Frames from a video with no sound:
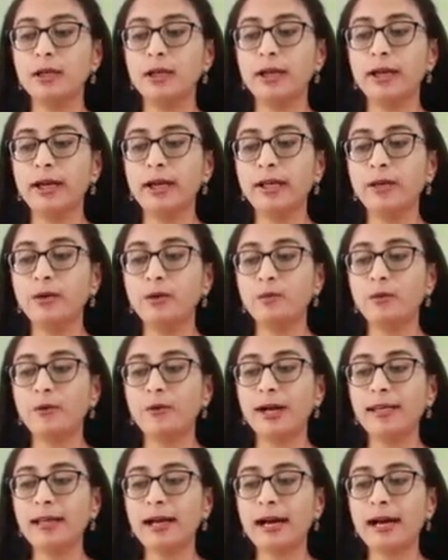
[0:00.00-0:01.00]
in
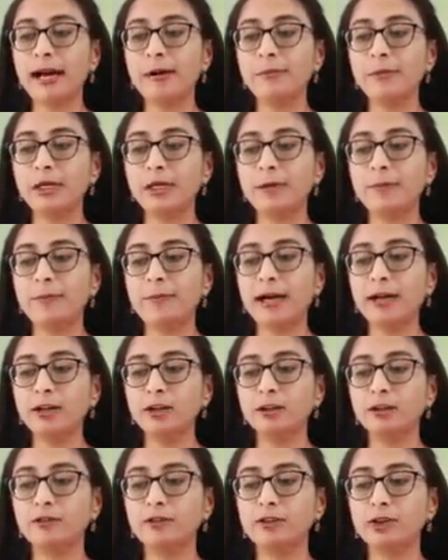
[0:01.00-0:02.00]
one arm, a part
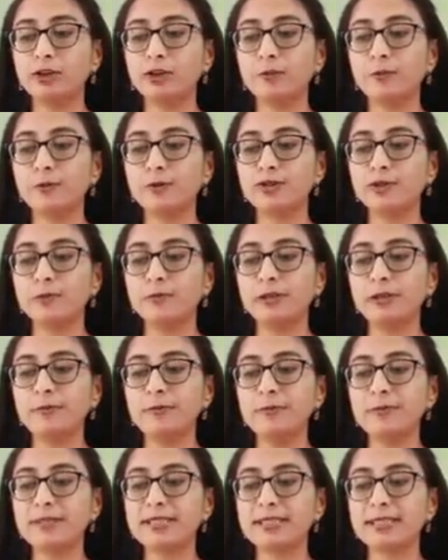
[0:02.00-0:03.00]
of the chromosome will
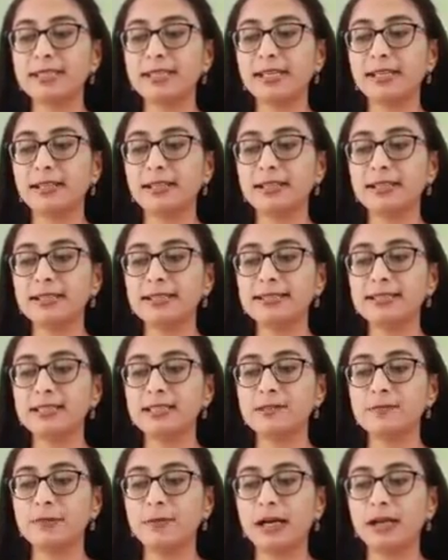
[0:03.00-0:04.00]
be missing. That is
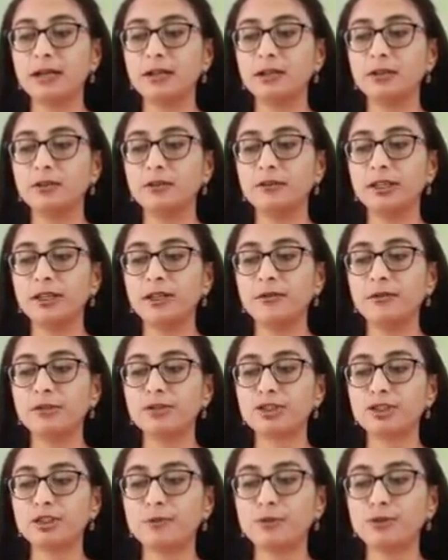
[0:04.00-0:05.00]
this part over here which
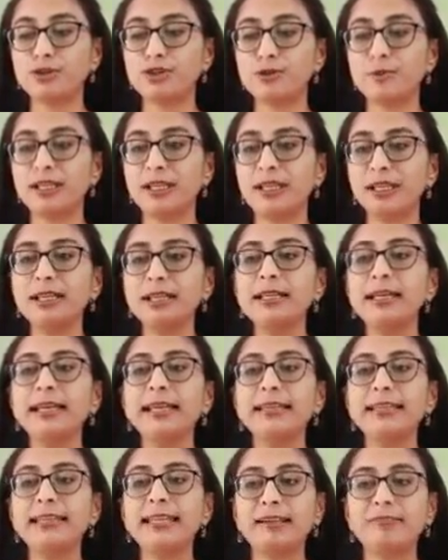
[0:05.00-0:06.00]
was supposed to be there,
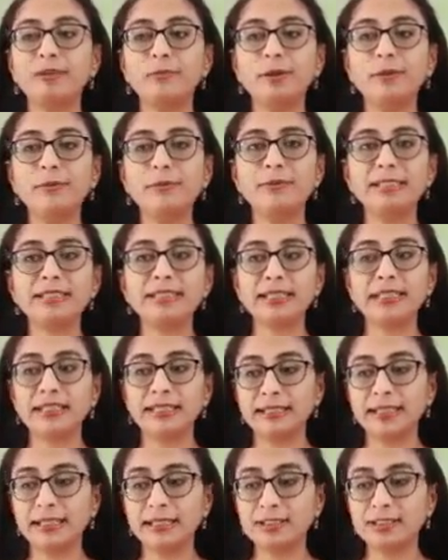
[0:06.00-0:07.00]
that will be missing.
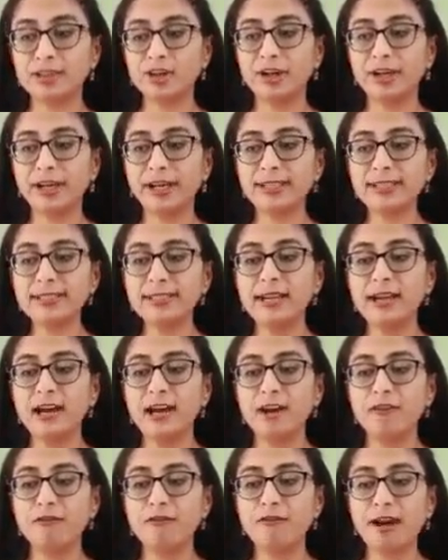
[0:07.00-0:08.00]
That is called as
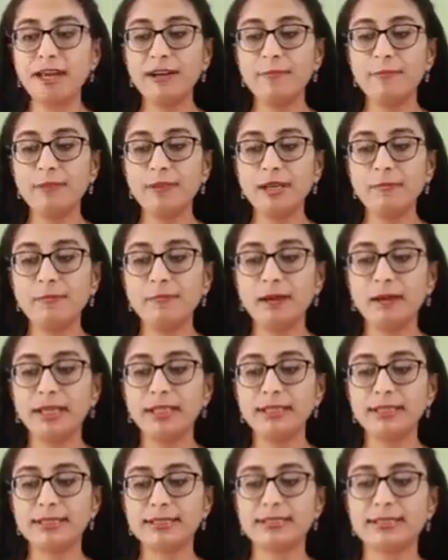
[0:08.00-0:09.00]
5p
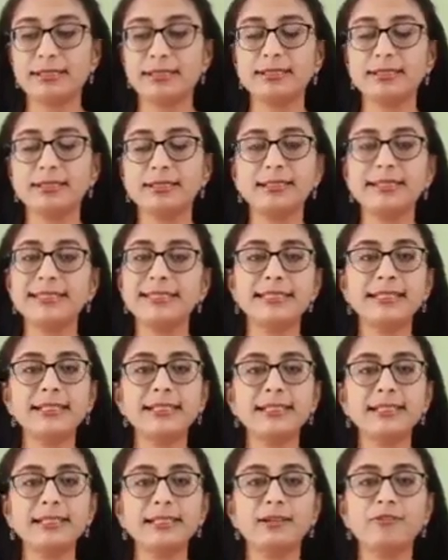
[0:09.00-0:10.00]
minus, isn't
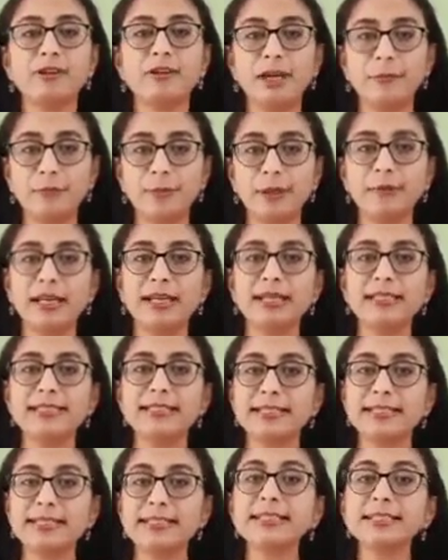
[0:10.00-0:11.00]
it? 5p minus,
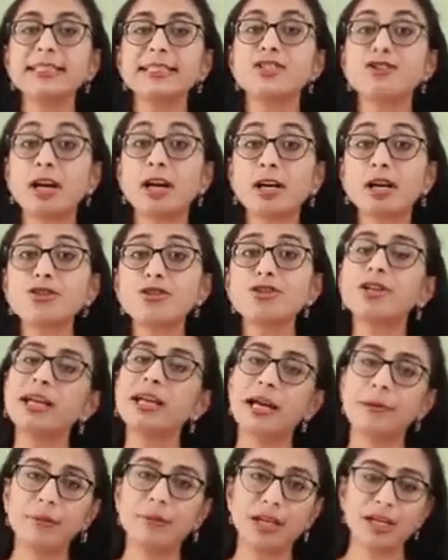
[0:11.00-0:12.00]
it is a
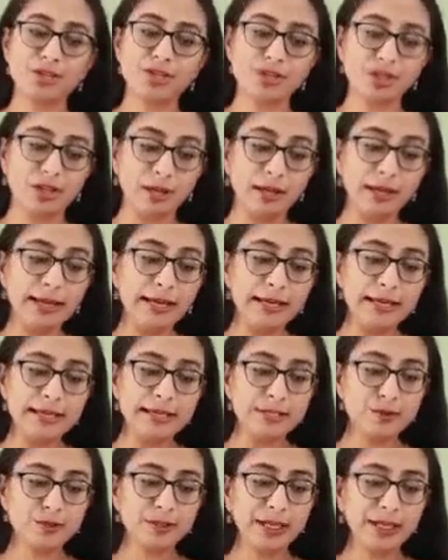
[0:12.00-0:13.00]
structural aberration.
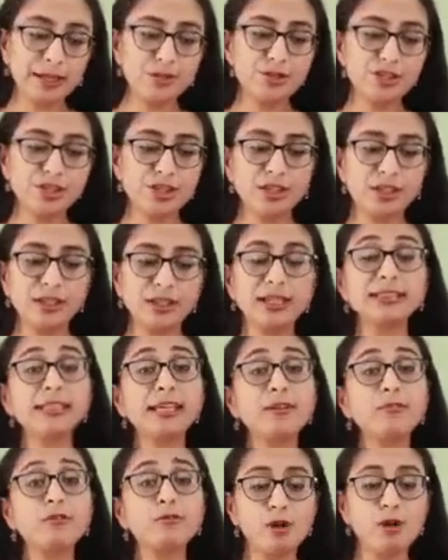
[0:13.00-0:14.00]
So cytogenetics
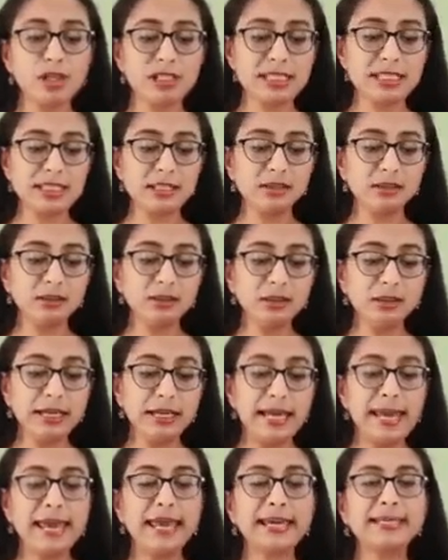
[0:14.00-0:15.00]
involves
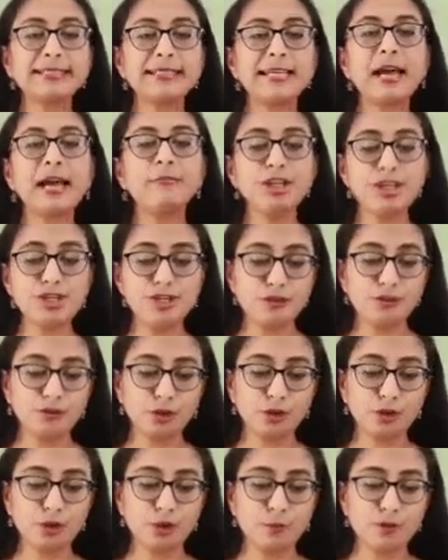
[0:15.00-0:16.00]
the examination of the
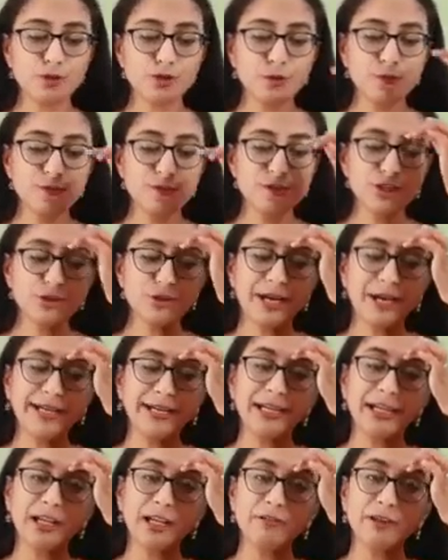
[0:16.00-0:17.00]
chromosomes to
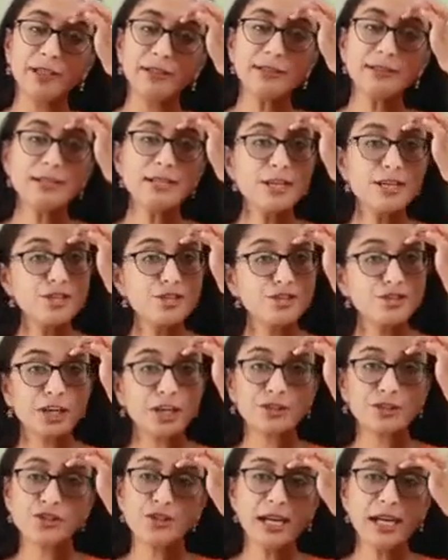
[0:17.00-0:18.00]
identify the
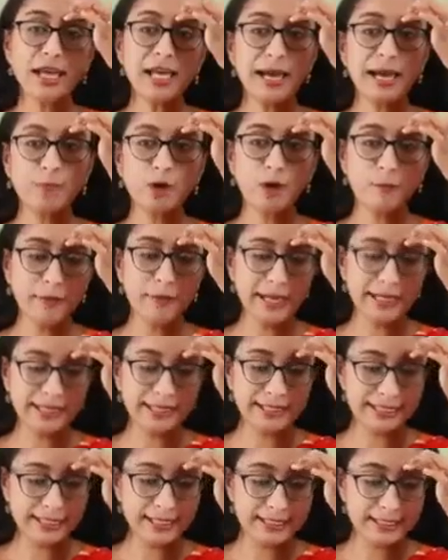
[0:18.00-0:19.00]
structural
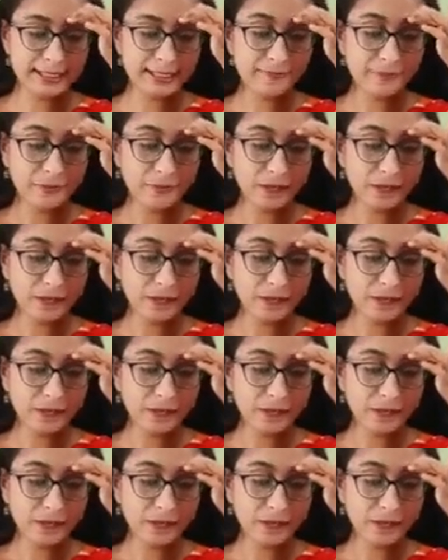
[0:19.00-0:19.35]
abnormalities.